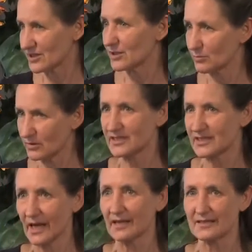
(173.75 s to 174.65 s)
She would
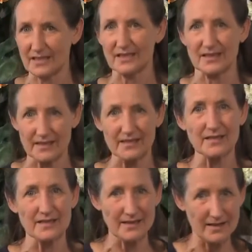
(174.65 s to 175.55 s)
start to
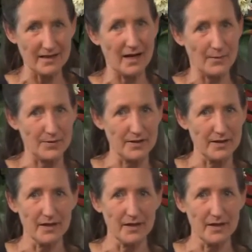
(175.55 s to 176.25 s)
clean it up.